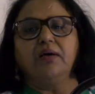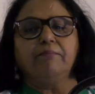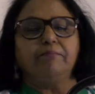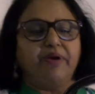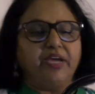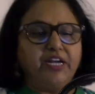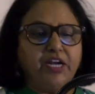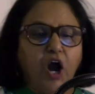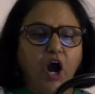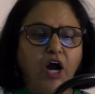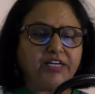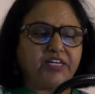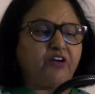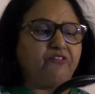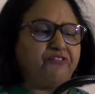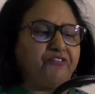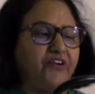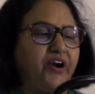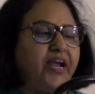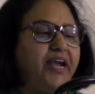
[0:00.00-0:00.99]
Be not
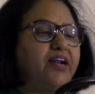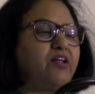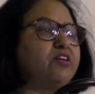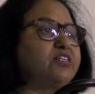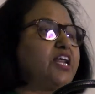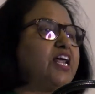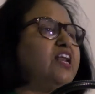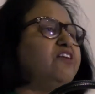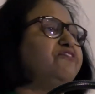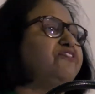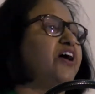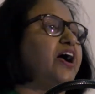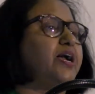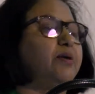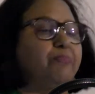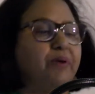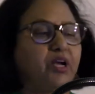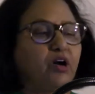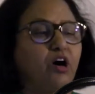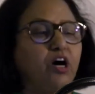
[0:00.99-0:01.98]
afraid or
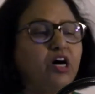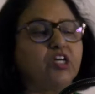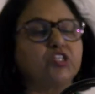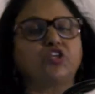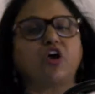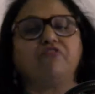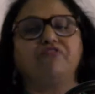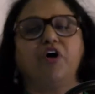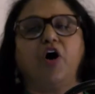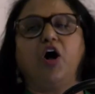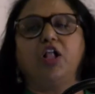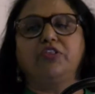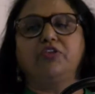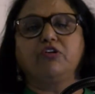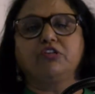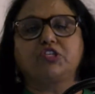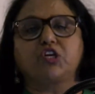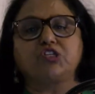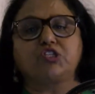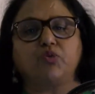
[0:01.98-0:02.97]
terrified because of all
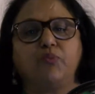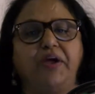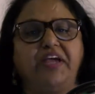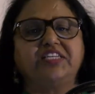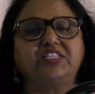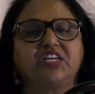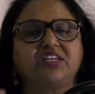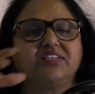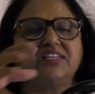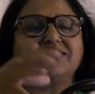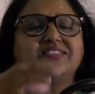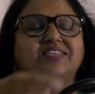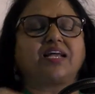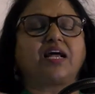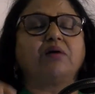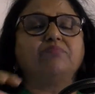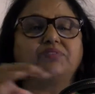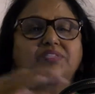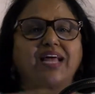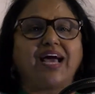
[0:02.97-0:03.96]
those situations and
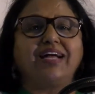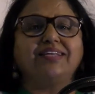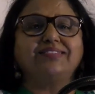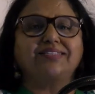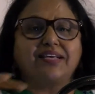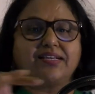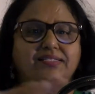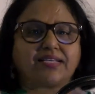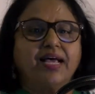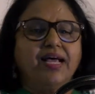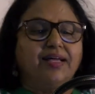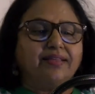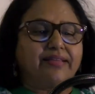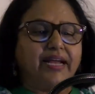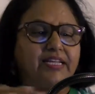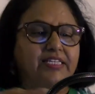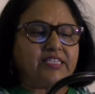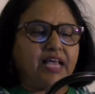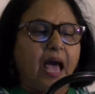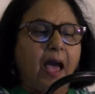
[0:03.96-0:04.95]
circumstances
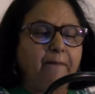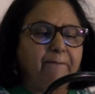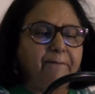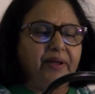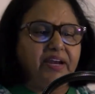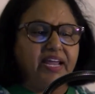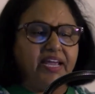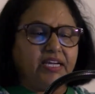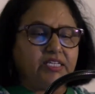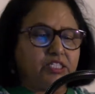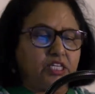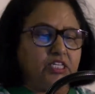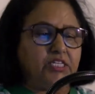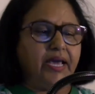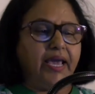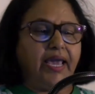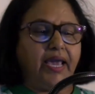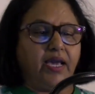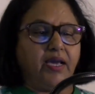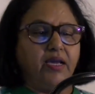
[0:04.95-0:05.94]
that is happening
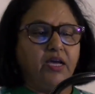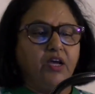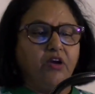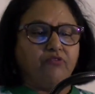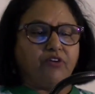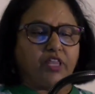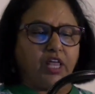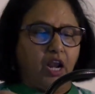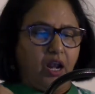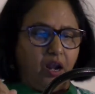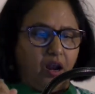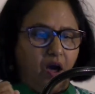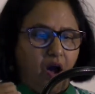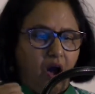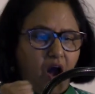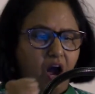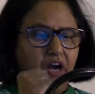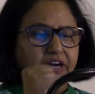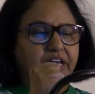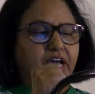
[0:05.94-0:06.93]
today. For the
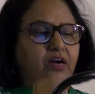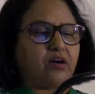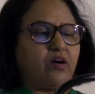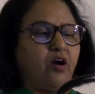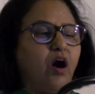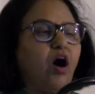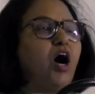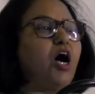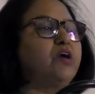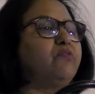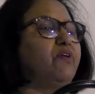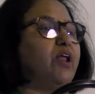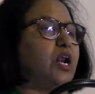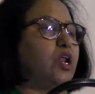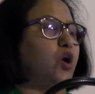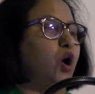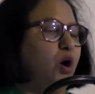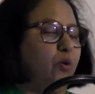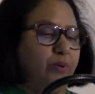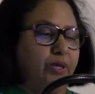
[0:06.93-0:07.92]
Lord your God will
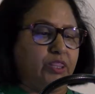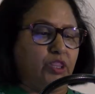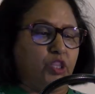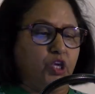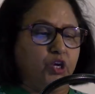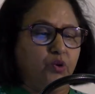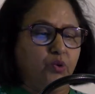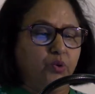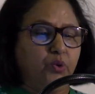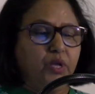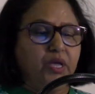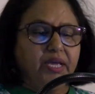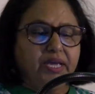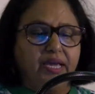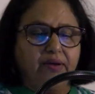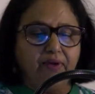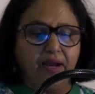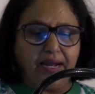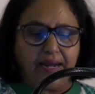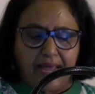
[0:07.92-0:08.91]
go with you.
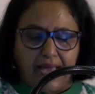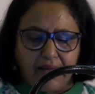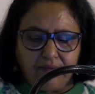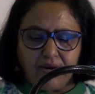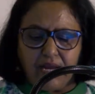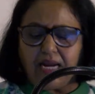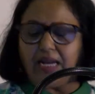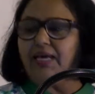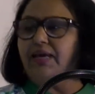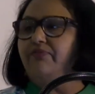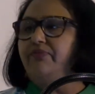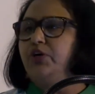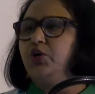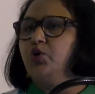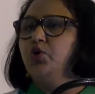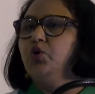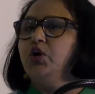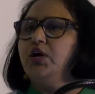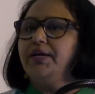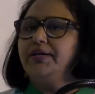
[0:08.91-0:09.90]
He will never leave
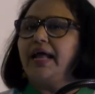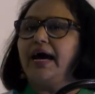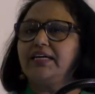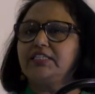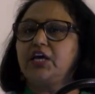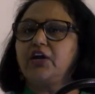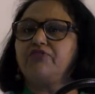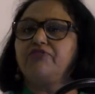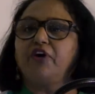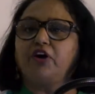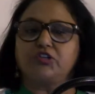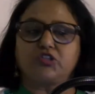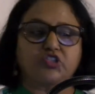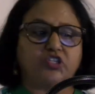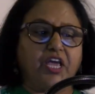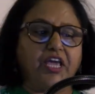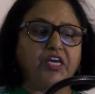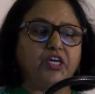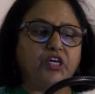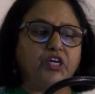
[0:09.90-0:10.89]
you, neither
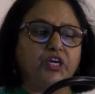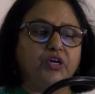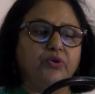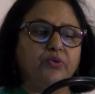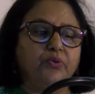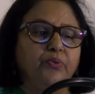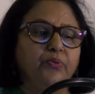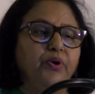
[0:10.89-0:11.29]
forsake you.